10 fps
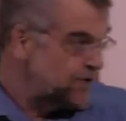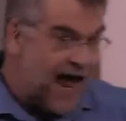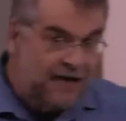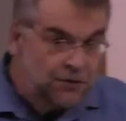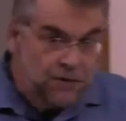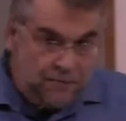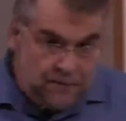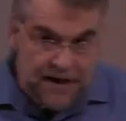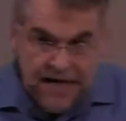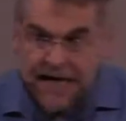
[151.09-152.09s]
so it's
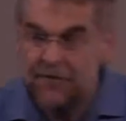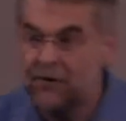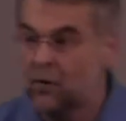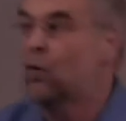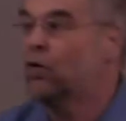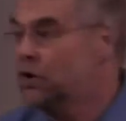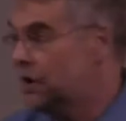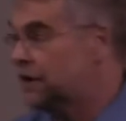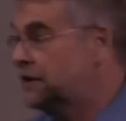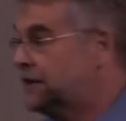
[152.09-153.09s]
actually been in the
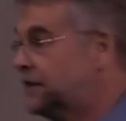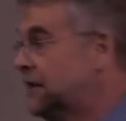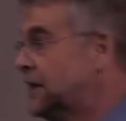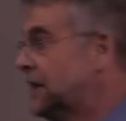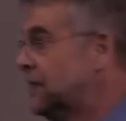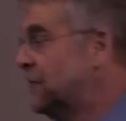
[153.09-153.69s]
works